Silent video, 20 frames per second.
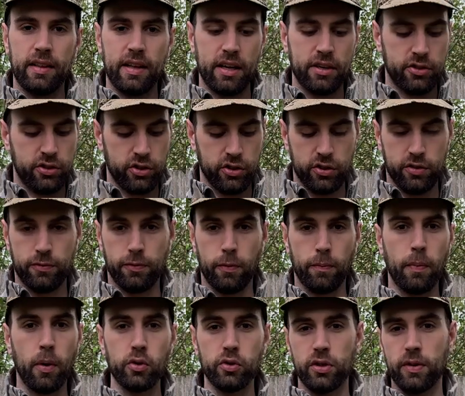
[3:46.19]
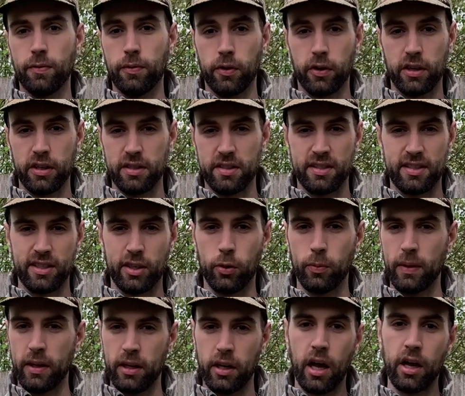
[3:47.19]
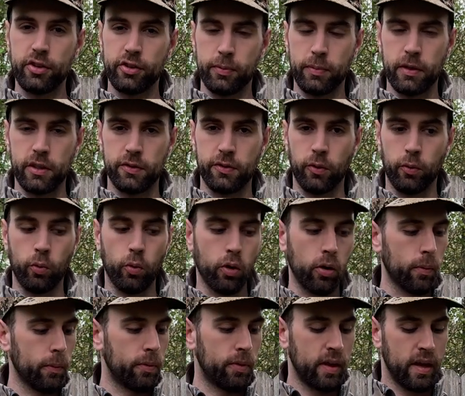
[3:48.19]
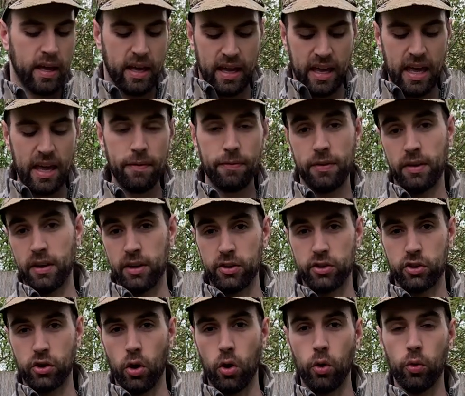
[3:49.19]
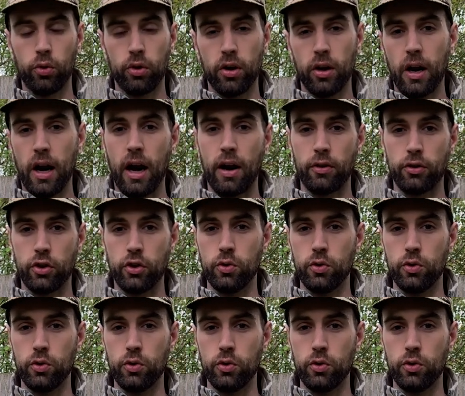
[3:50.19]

That's just mostly for concealment, not so much for warmth. If it is colder, I'll